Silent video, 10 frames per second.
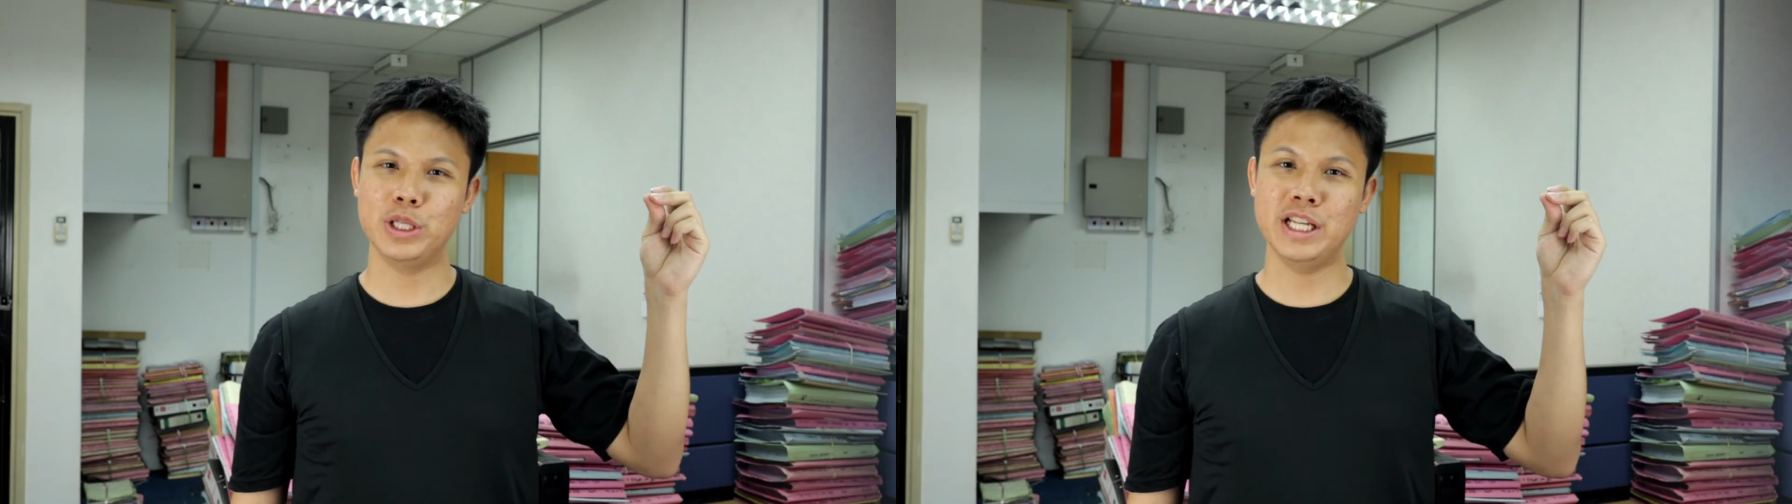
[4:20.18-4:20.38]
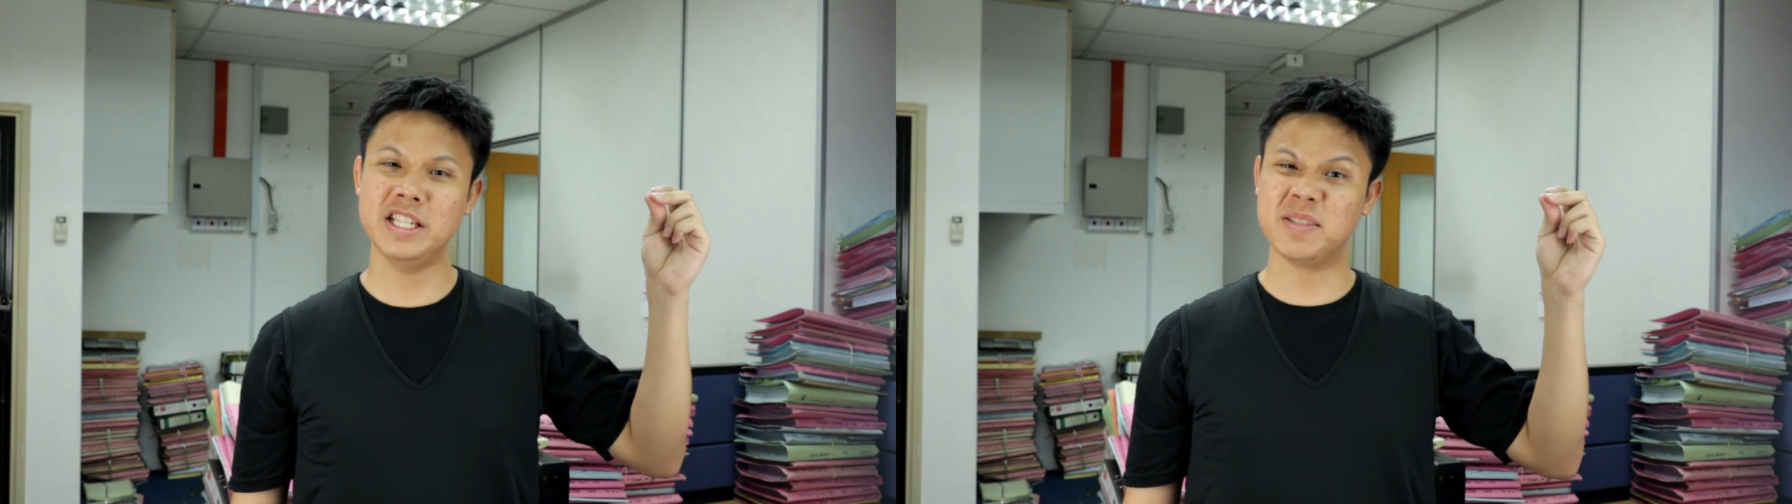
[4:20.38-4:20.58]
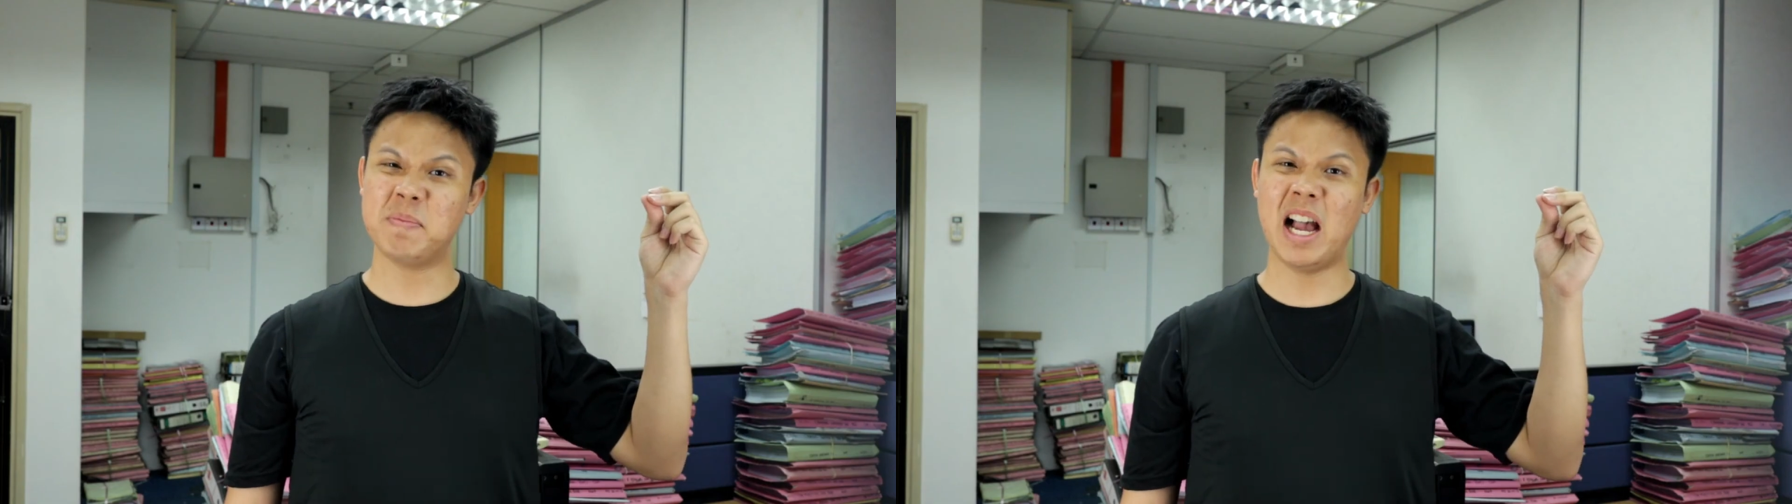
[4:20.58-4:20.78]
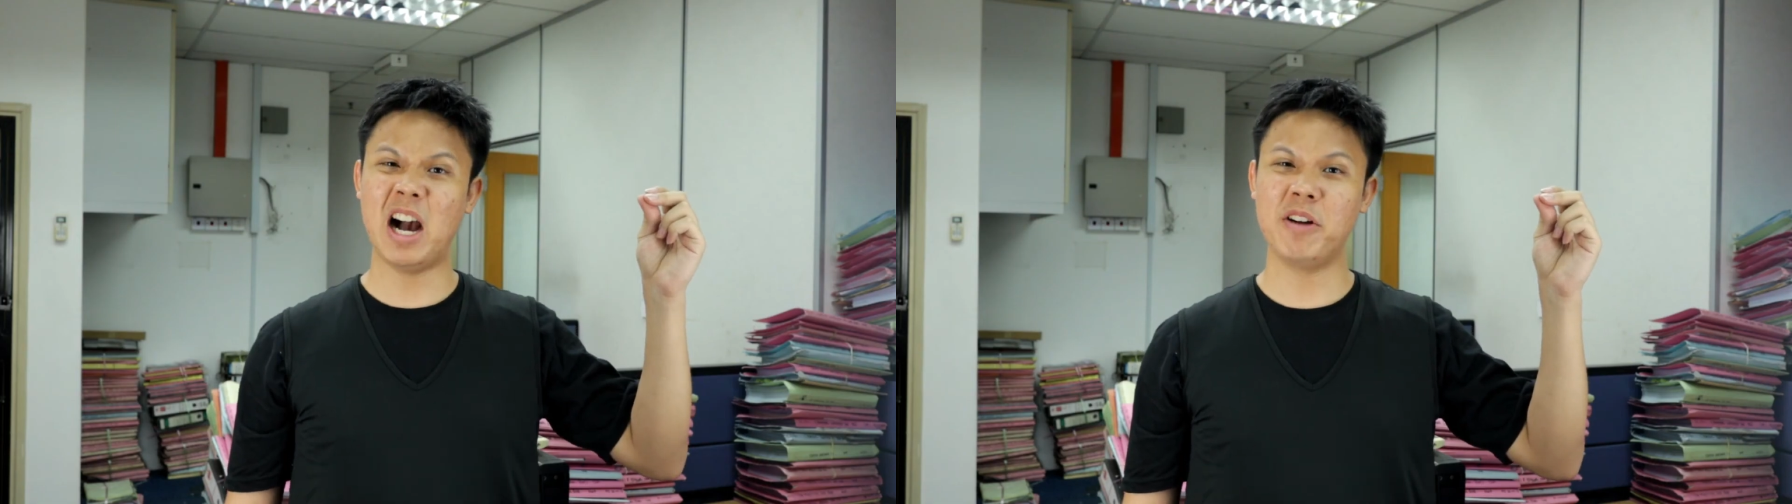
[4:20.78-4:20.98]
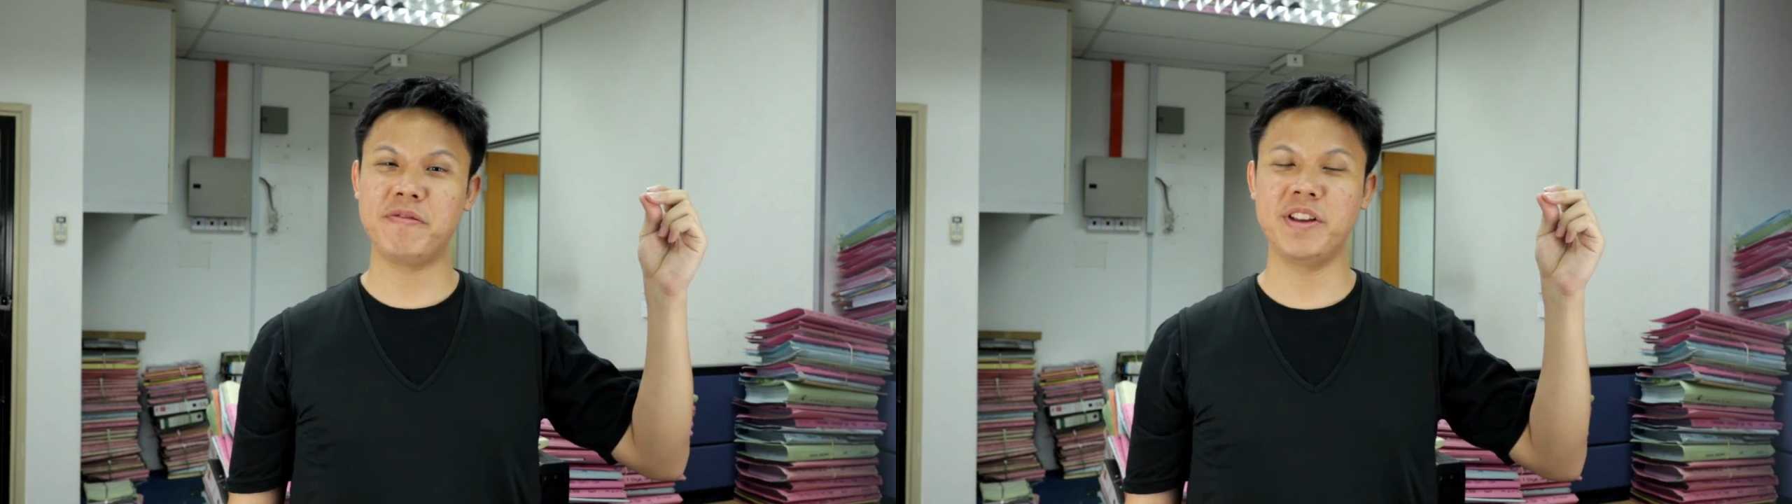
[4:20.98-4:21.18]
this is my
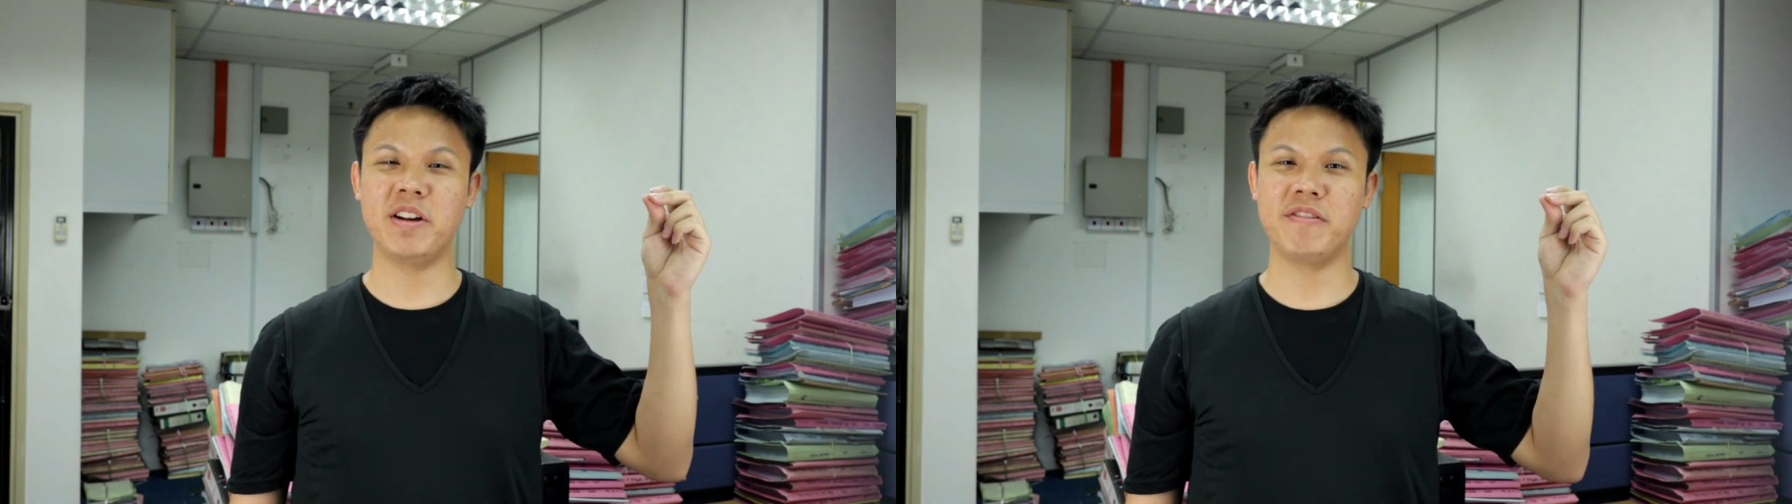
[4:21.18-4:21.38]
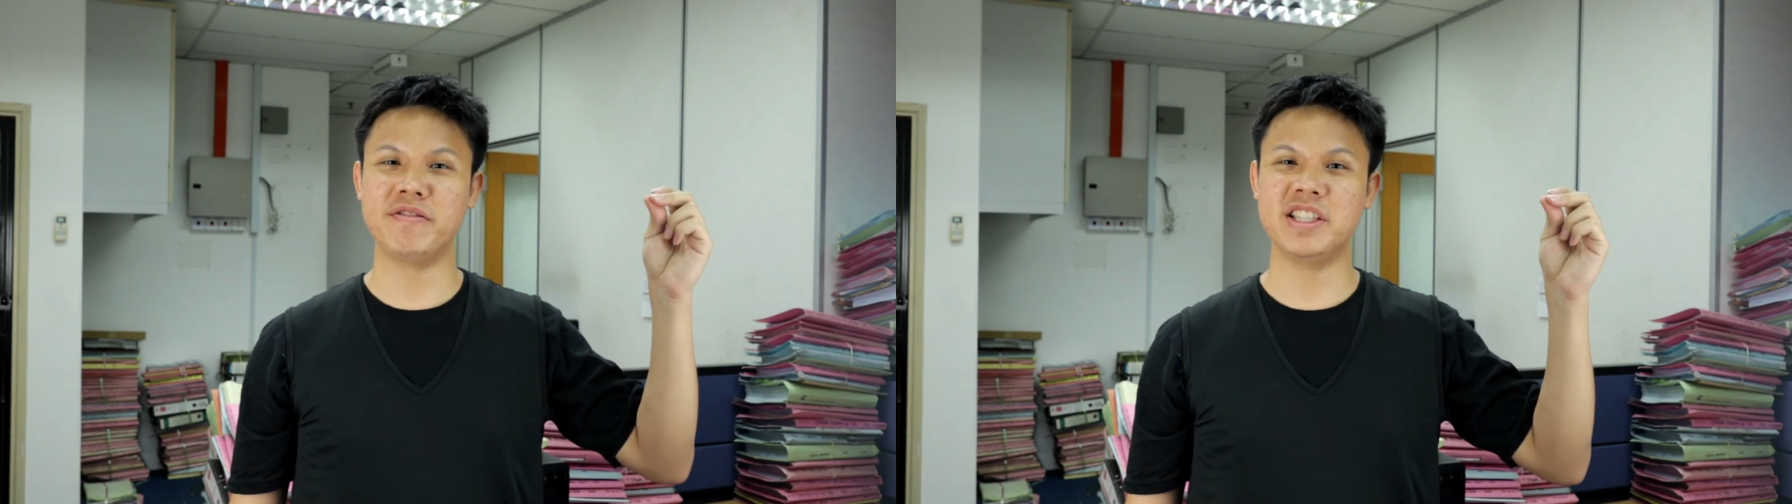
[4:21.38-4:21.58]
outfit of the